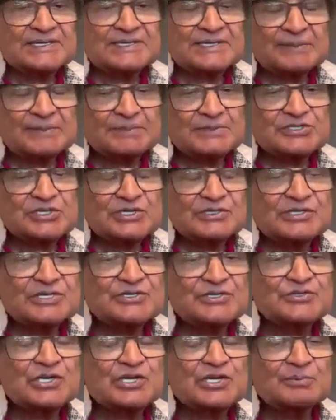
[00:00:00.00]
a
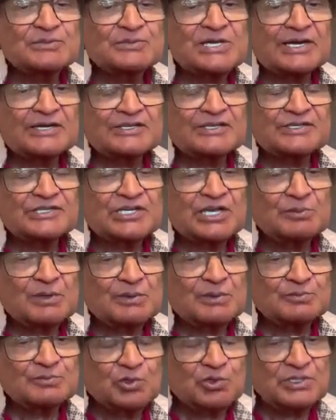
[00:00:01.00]
representation of the archetype
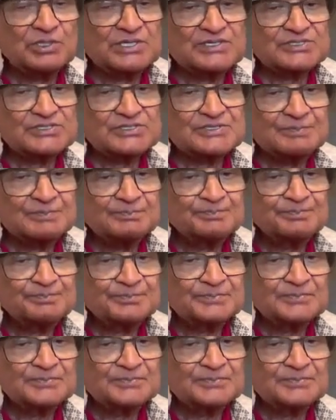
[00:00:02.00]
of goodness.